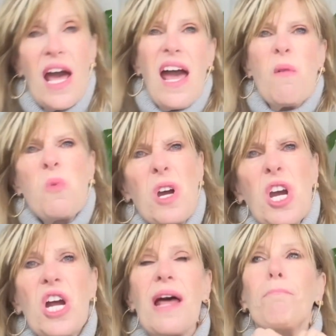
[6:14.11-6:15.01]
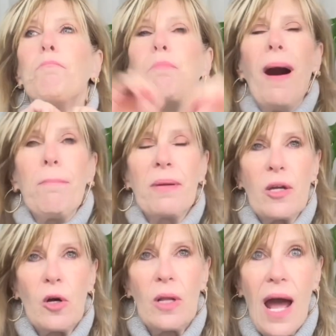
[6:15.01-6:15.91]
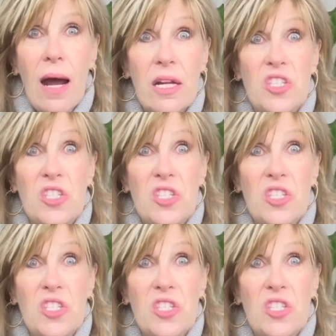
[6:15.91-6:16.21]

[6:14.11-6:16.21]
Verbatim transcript: and we're going to pop it all out.